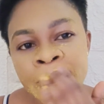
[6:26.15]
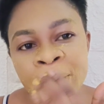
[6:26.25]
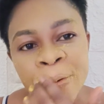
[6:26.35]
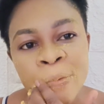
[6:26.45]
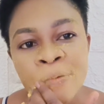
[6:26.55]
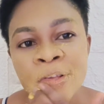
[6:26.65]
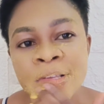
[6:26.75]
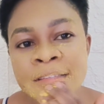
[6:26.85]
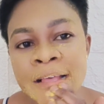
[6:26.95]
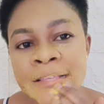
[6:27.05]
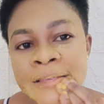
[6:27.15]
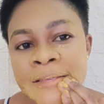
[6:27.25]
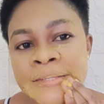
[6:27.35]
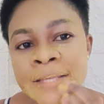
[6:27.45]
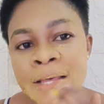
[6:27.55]
to remove those dead
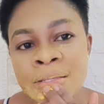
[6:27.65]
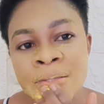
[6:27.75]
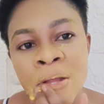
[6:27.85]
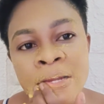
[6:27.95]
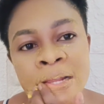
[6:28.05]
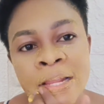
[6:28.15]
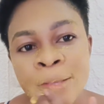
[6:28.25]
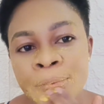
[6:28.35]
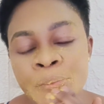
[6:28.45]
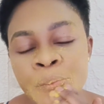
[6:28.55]
skin cells on the lip.